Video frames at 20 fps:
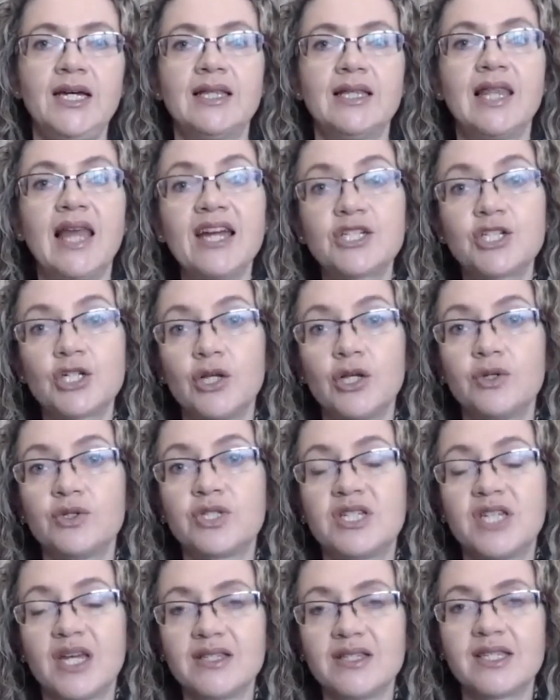Lactulose
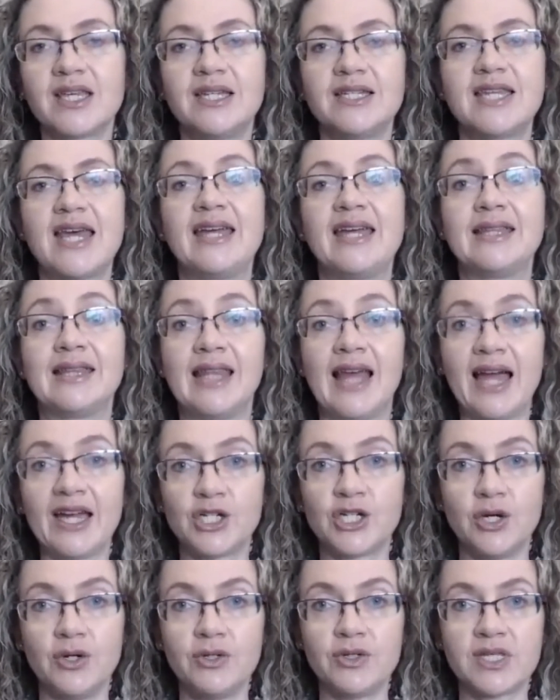does contain
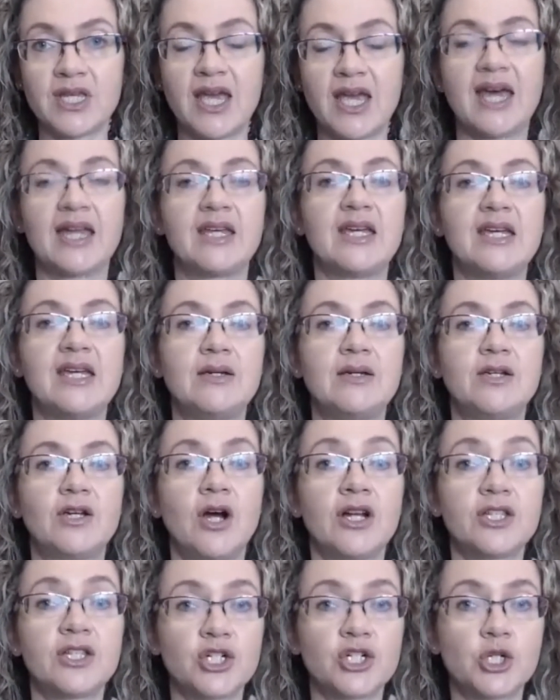lactose at a
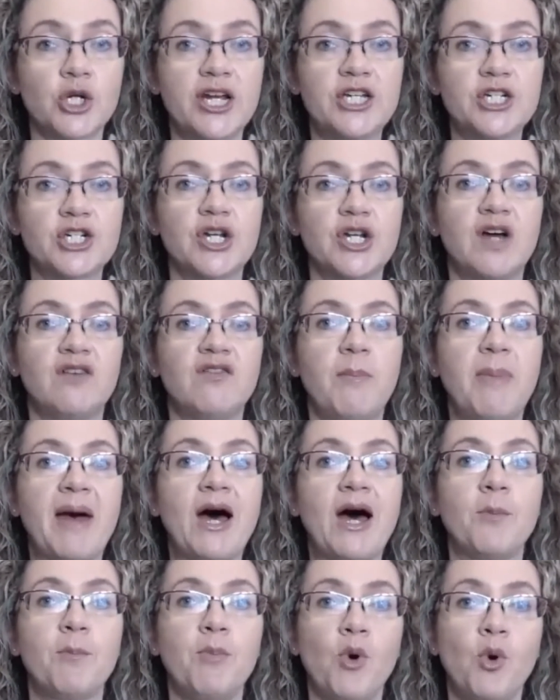concentration of
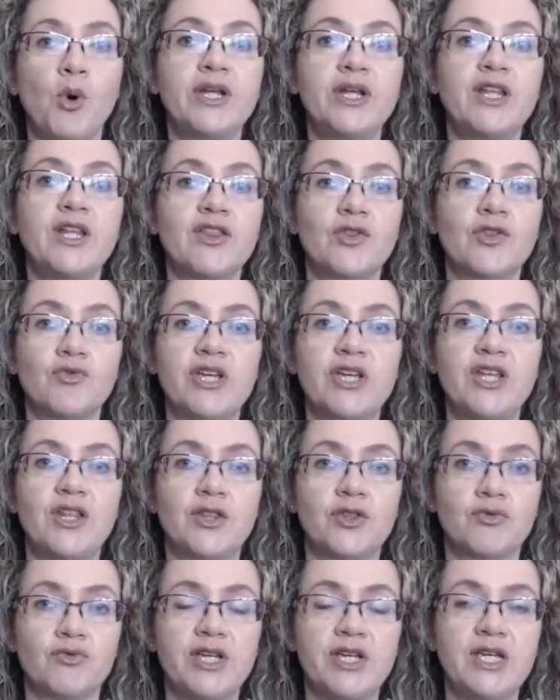about
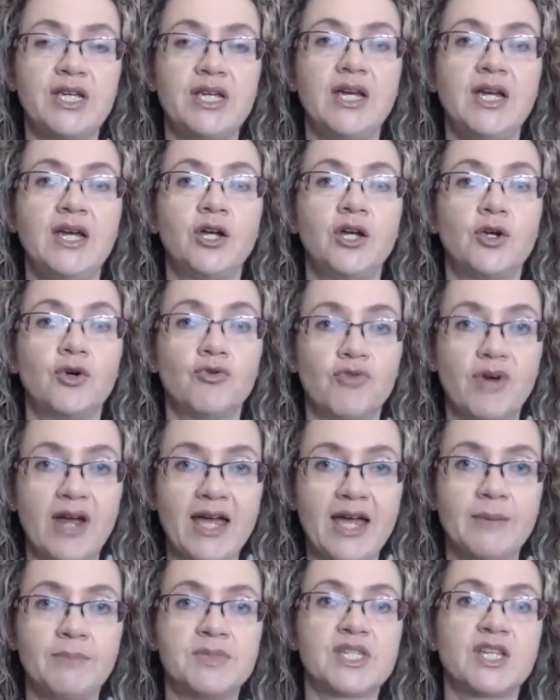0.33
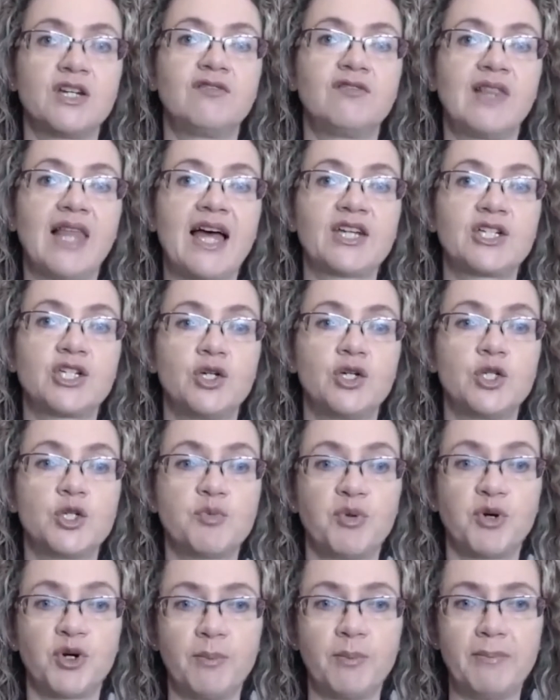grams of lactose
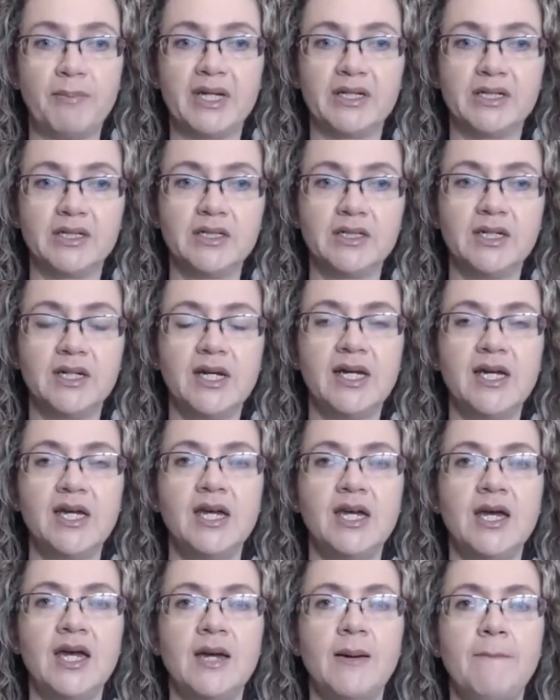per mil.
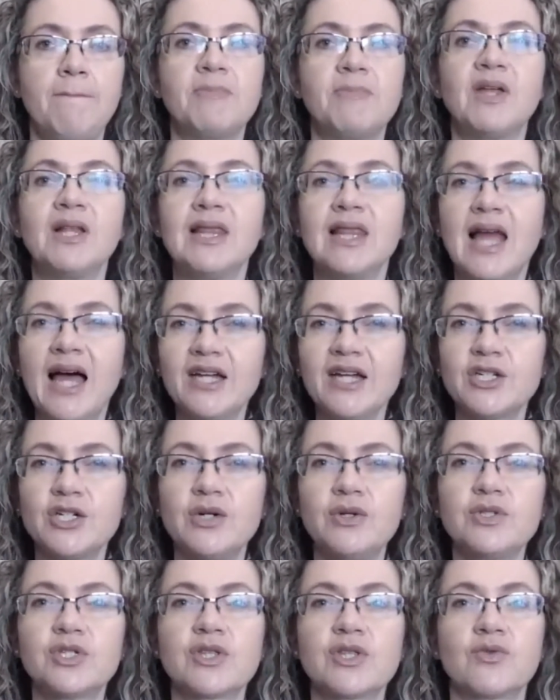The
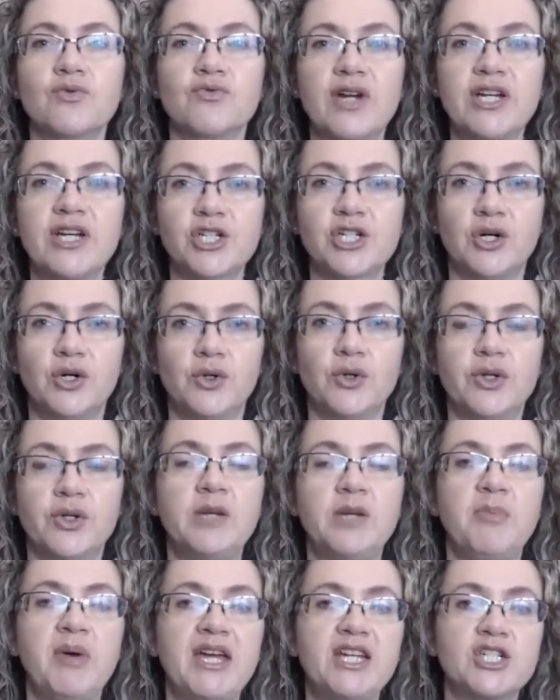lactose threshold
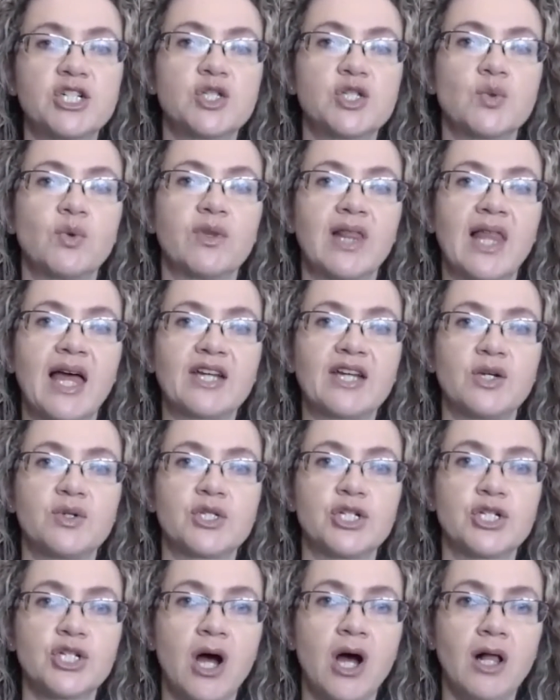in patients with lactose
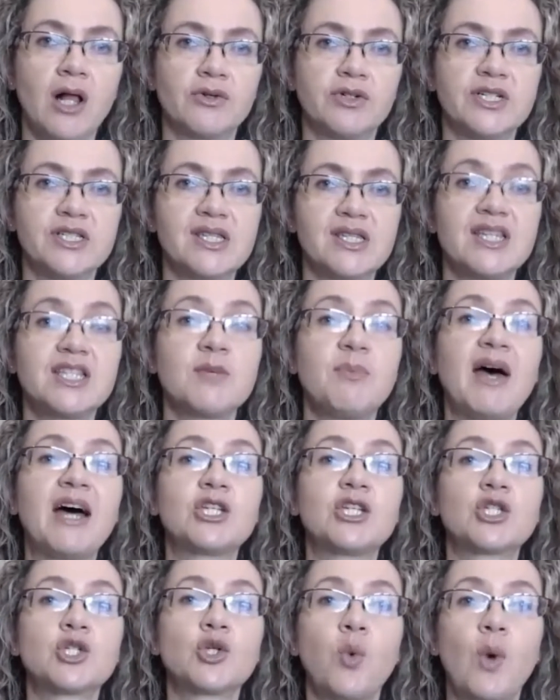intolerance is
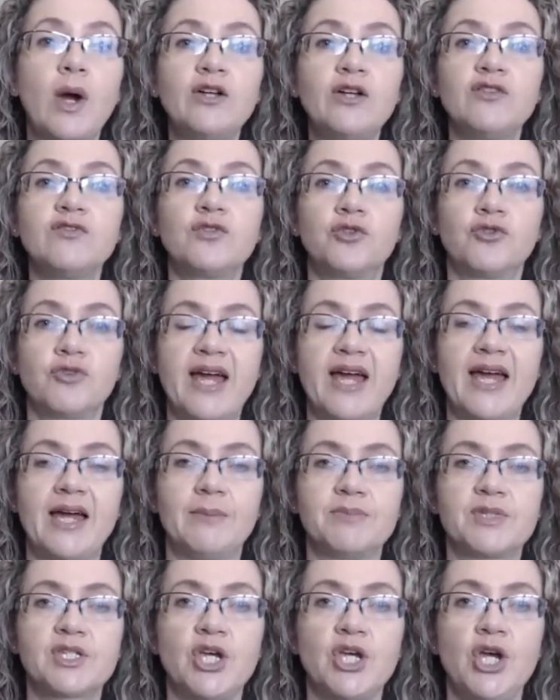about 12
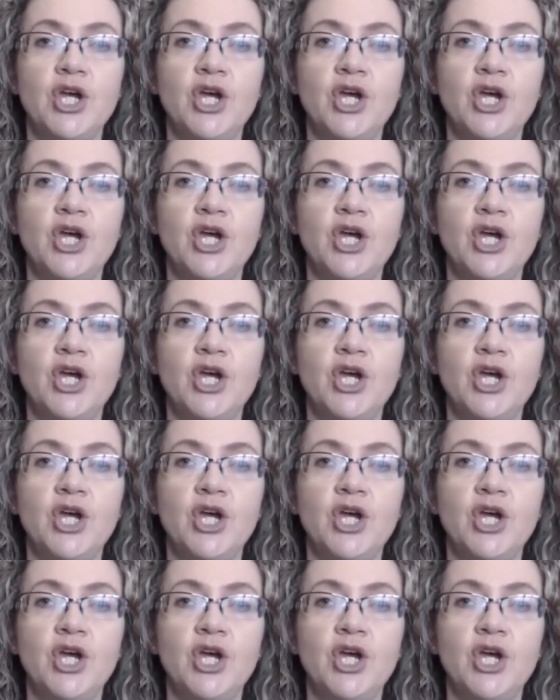grams,